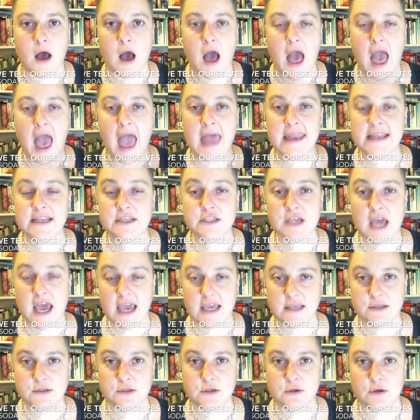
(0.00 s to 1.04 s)
any
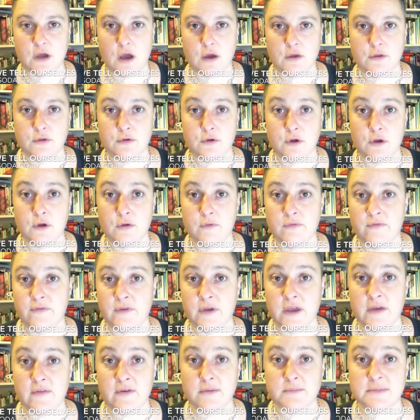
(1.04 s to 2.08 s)
change you go through, if you
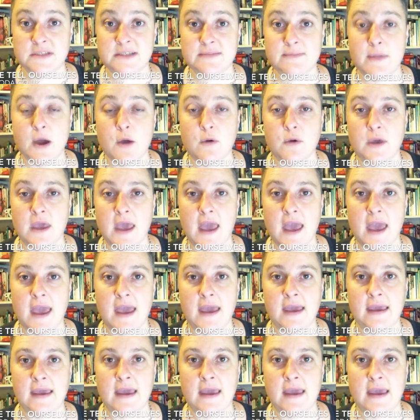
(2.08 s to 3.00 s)
give up smoking,